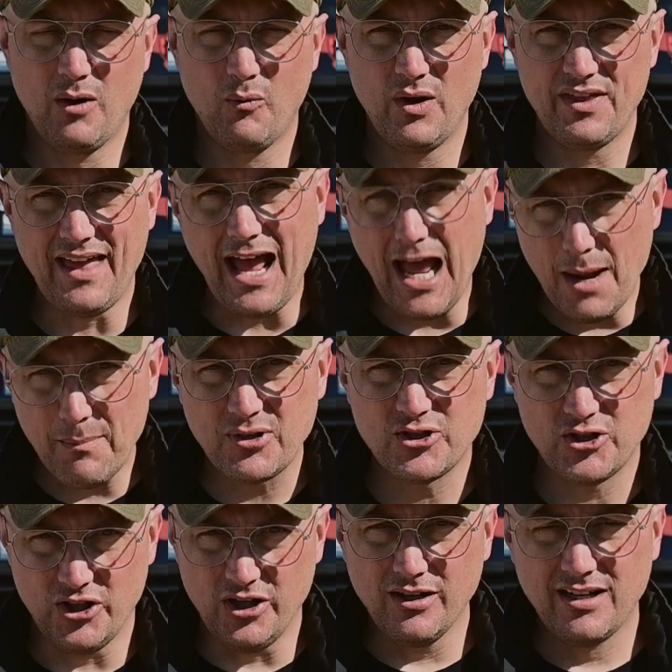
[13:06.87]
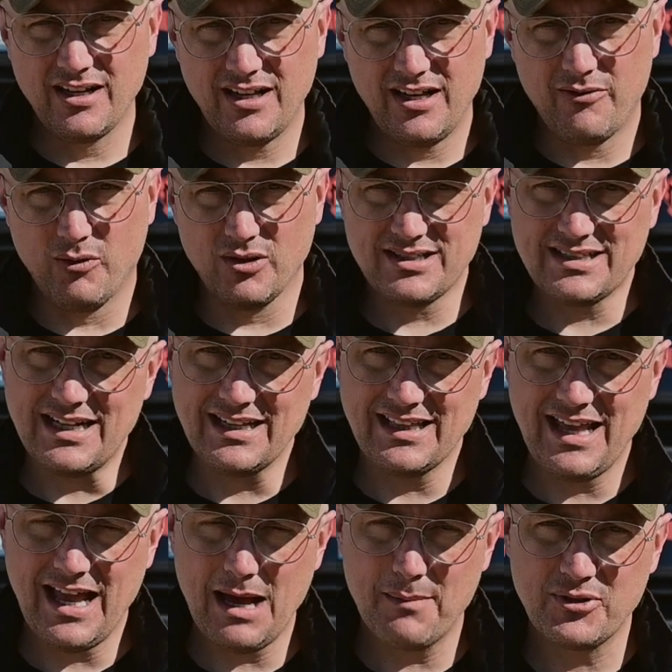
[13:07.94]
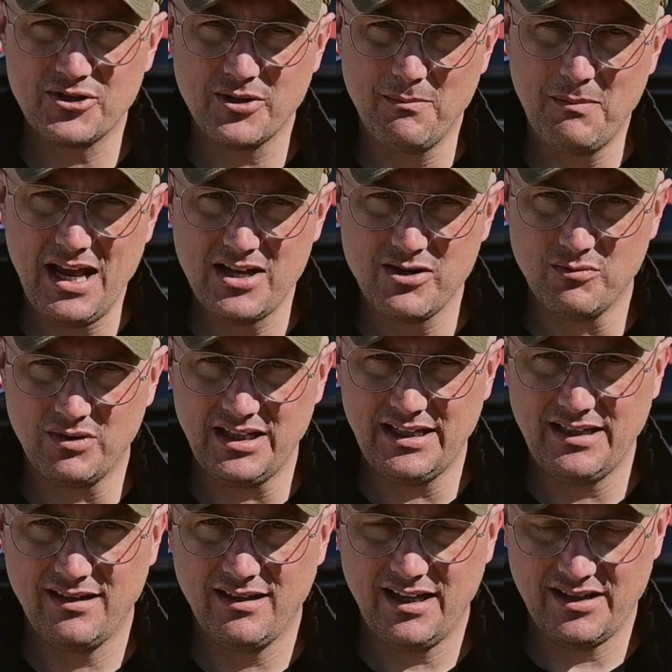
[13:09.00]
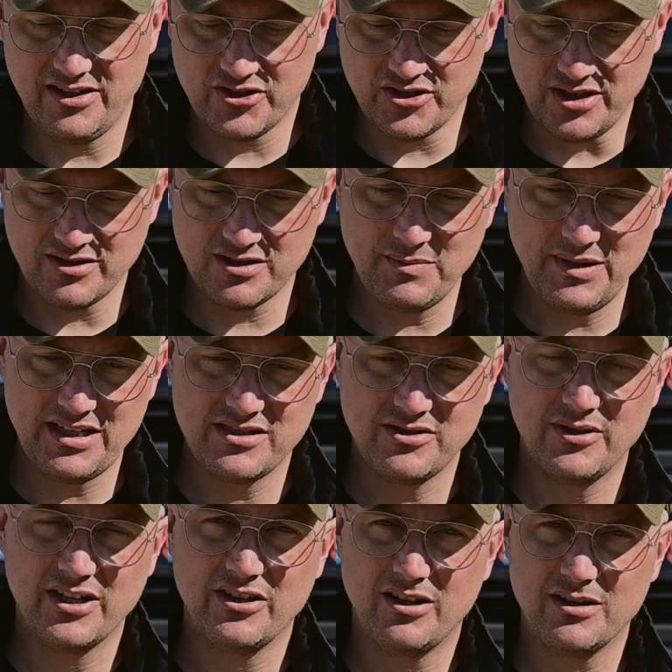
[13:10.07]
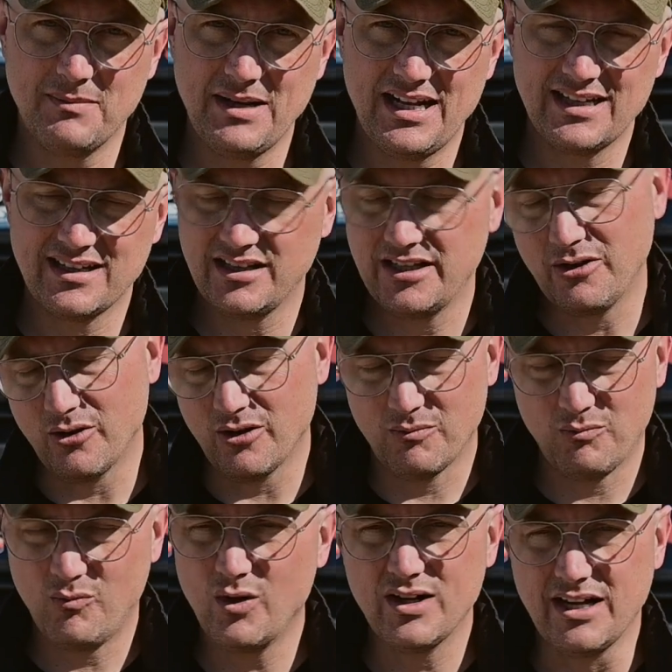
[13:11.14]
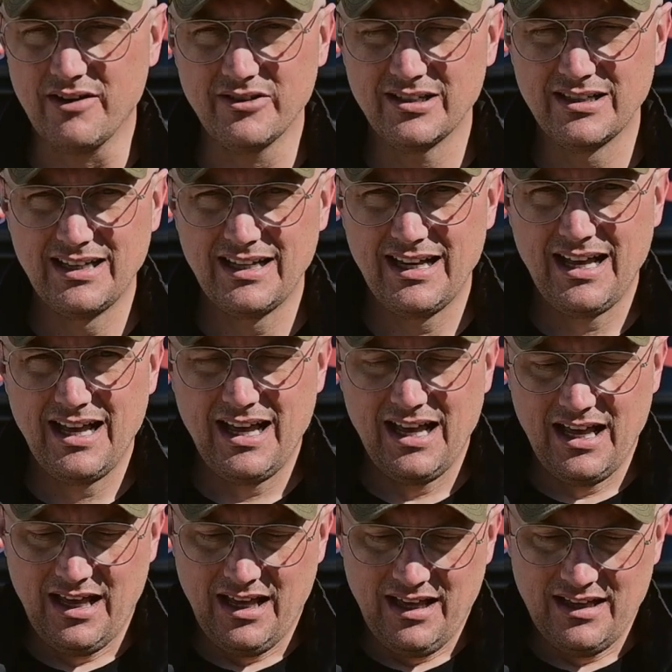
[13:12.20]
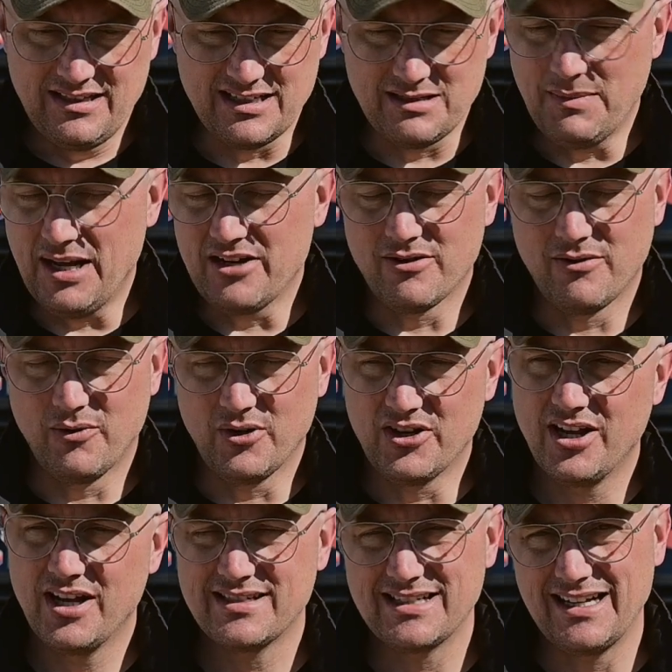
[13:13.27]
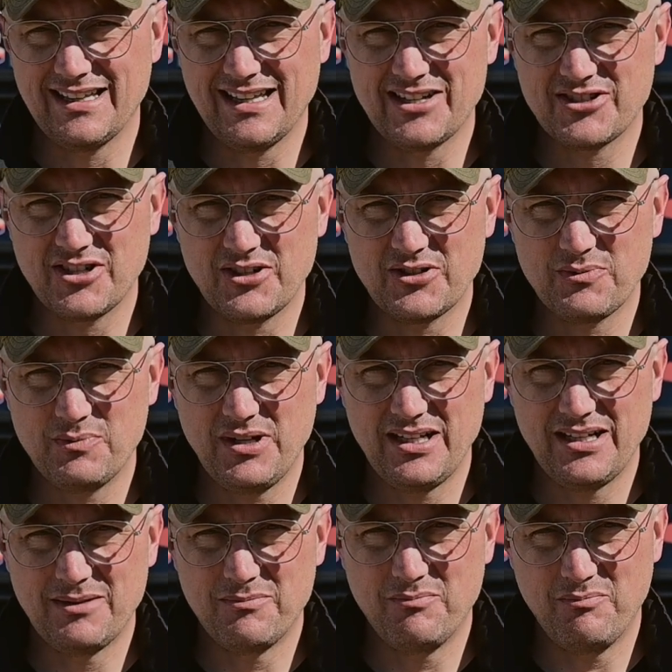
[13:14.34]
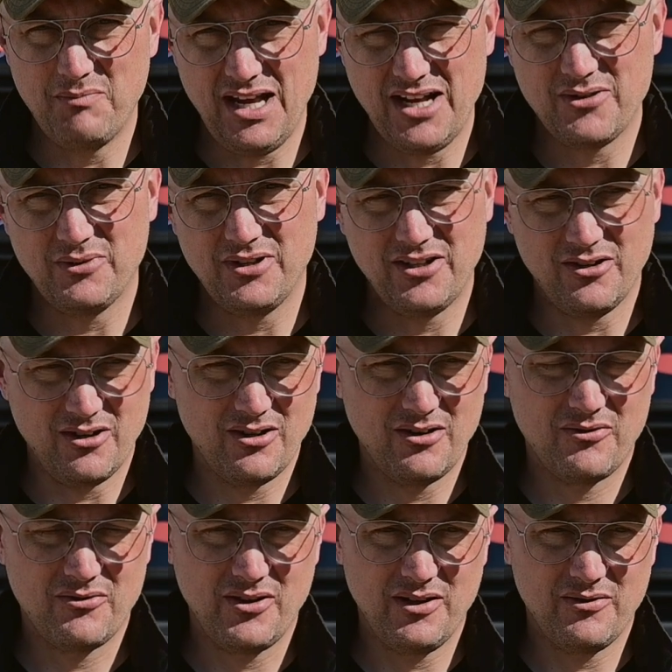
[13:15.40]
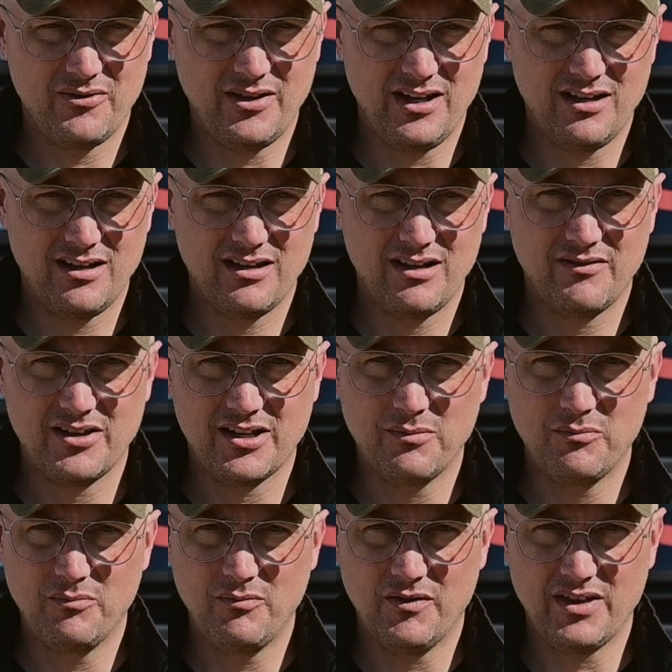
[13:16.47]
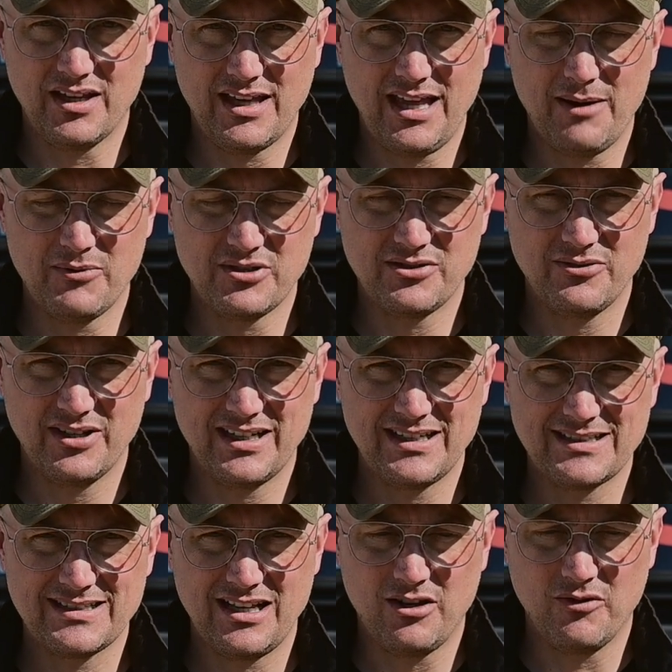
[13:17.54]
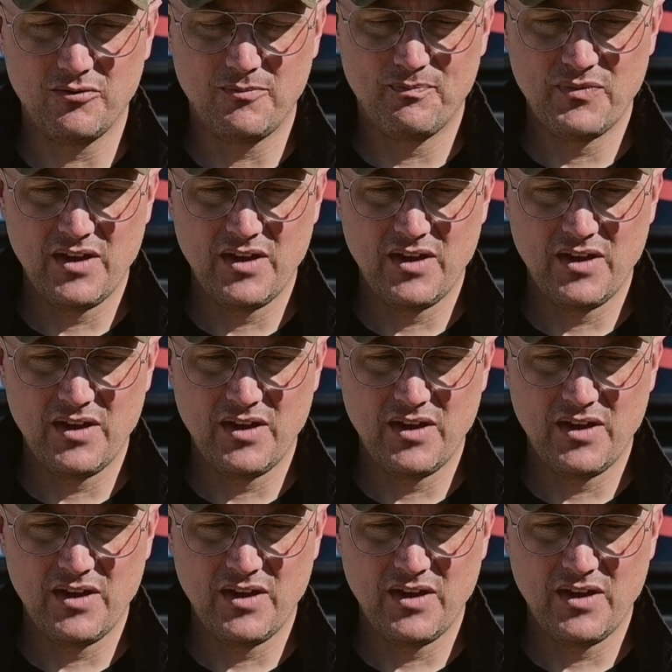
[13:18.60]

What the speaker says: With aperture, if we're setting the aperture manually and the shutter speed is doing it automatically or whatever, it doesn't matter if we're setting that shutter speed manually or if the camera is doing it itself.